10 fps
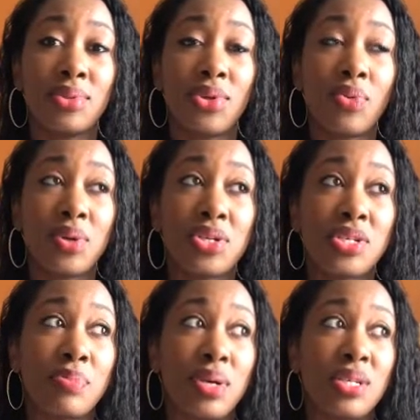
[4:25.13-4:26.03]
you don't want to
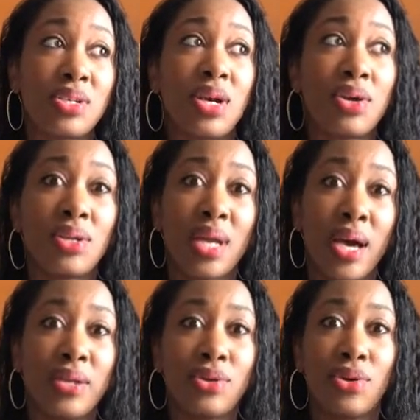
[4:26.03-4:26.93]
just because they're not
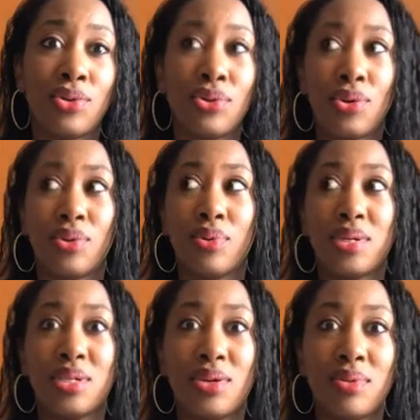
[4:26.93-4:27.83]
online, you don't
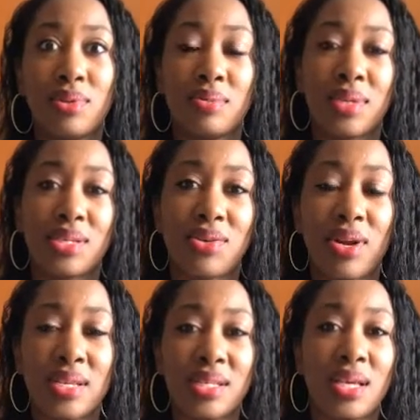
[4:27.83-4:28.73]
want to deal with them. That's
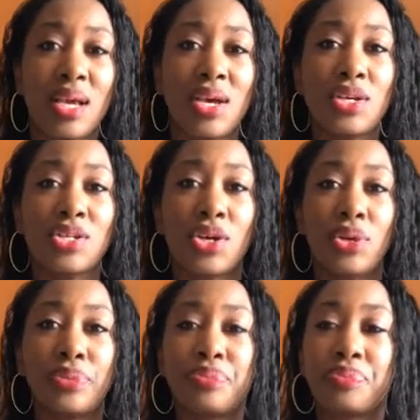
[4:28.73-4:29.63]
crazy.
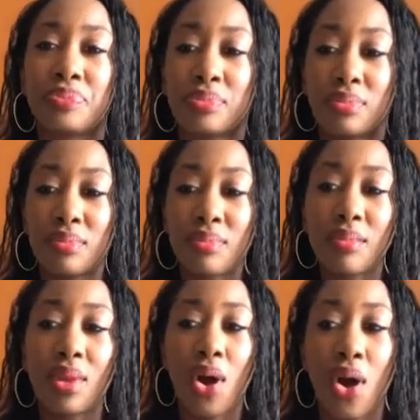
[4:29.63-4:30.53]
So
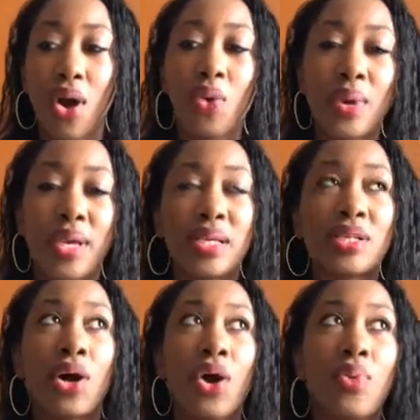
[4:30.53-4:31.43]

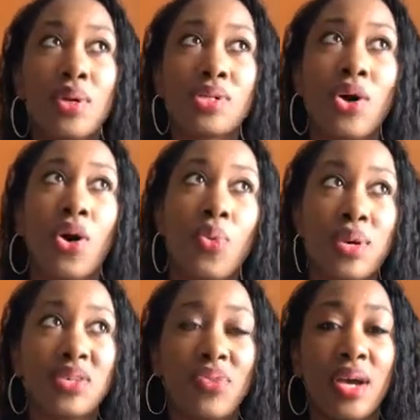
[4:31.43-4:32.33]
always
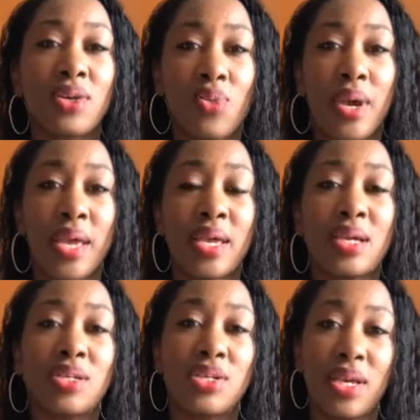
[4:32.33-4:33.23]
find a way
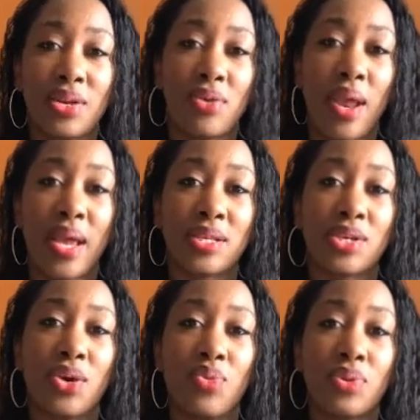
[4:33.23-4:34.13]
to
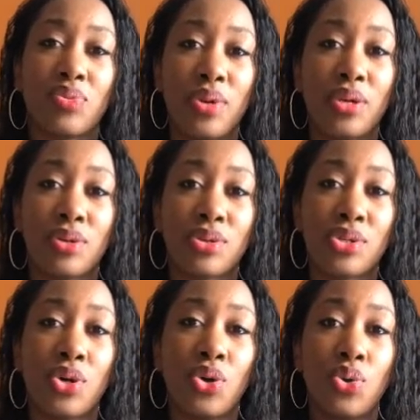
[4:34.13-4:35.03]
interact with
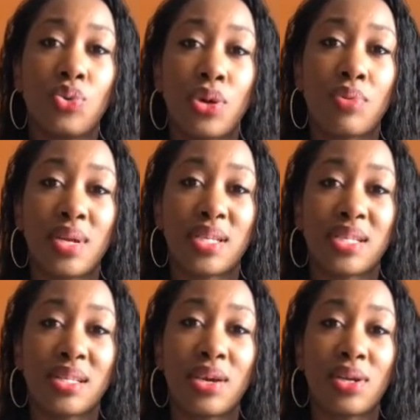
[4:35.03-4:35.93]
readers who don't
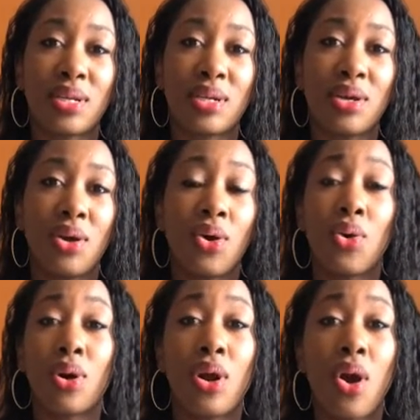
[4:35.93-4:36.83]
necessarily
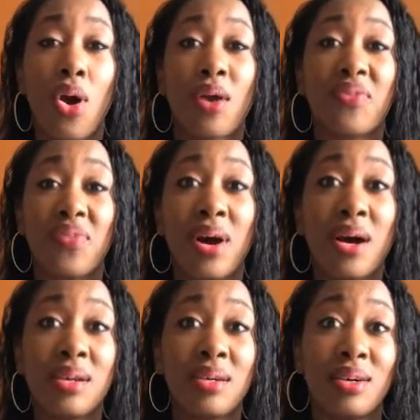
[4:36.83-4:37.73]
or aren't
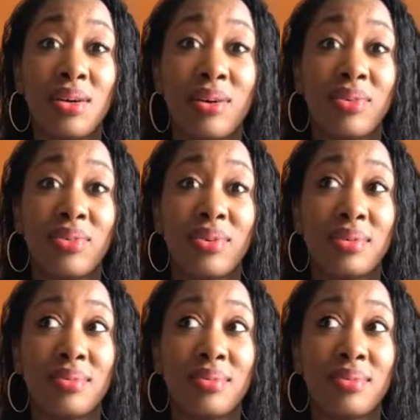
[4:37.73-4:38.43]
fond of